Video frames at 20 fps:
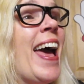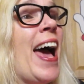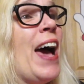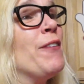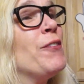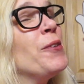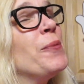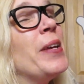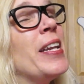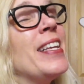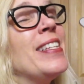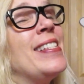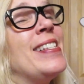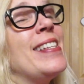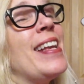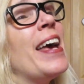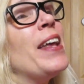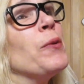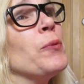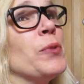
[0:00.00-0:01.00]
Everybody
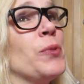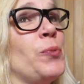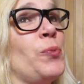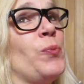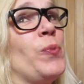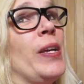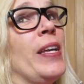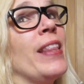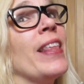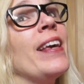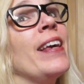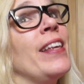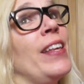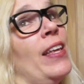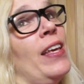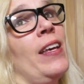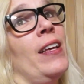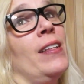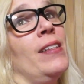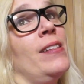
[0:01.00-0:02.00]
said it was really
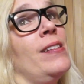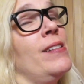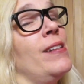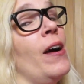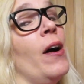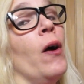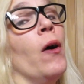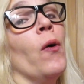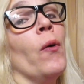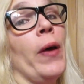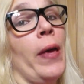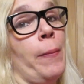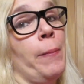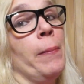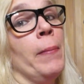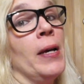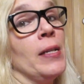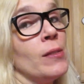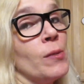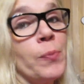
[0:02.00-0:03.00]
good, so it
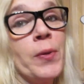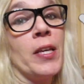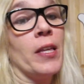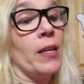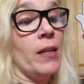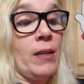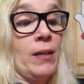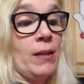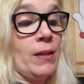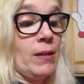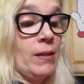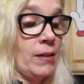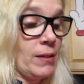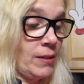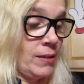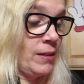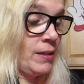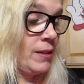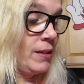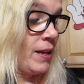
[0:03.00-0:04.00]
must be good.
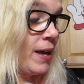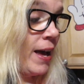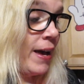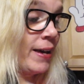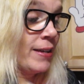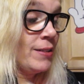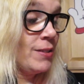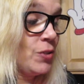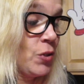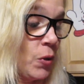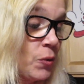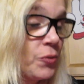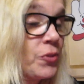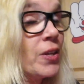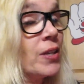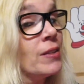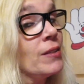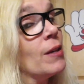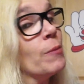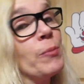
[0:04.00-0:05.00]
I don't
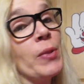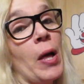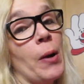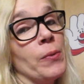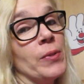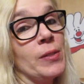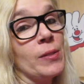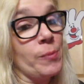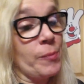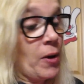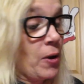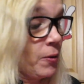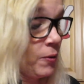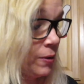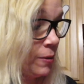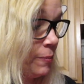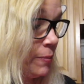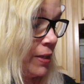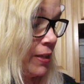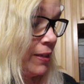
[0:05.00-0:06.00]
think they're blowing
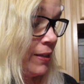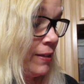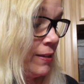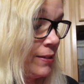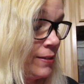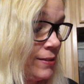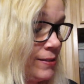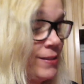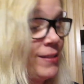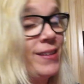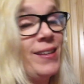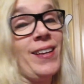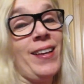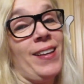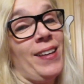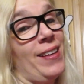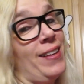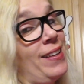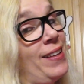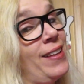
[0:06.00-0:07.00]
smoke because
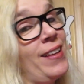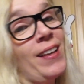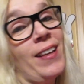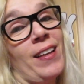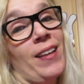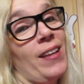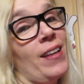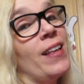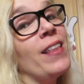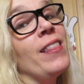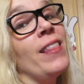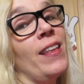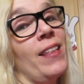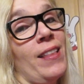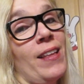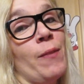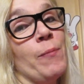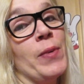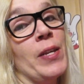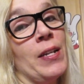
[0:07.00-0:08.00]
they
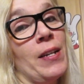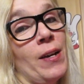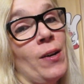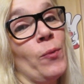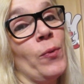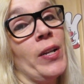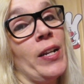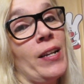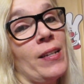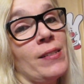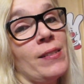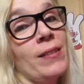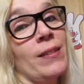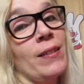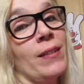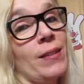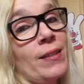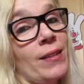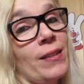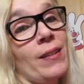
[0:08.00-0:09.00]
let me know when I
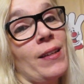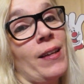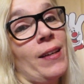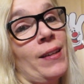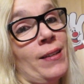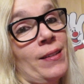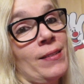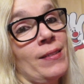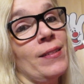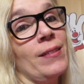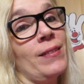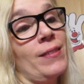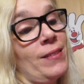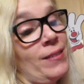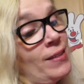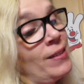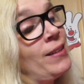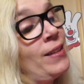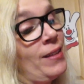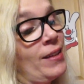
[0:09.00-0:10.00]
suck, and
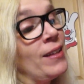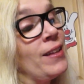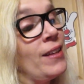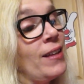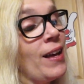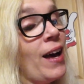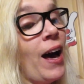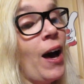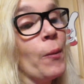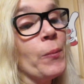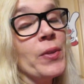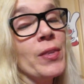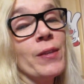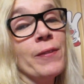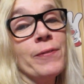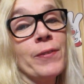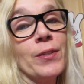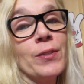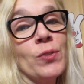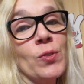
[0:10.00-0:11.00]
I'll be
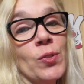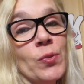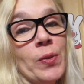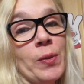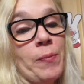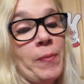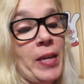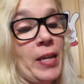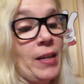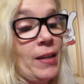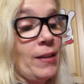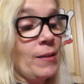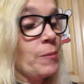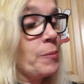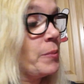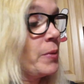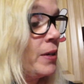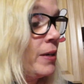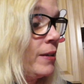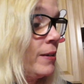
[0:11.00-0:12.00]
the first to admit it,
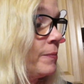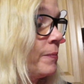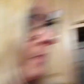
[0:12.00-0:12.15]
but